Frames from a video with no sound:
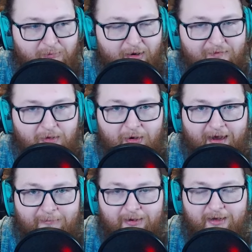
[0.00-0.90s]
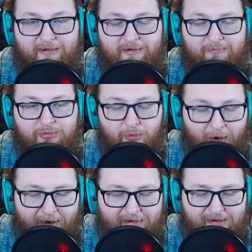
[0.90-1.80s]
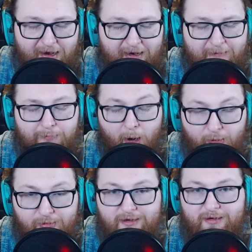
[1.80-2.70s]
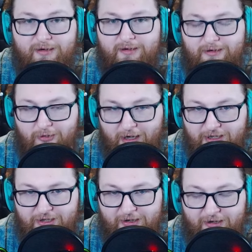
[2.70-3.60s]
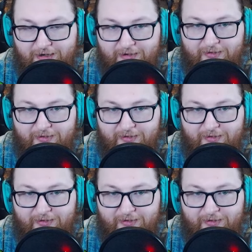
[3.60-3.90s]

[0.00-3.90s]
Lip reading: we have to look at because the Blue Eyes deck post-structure,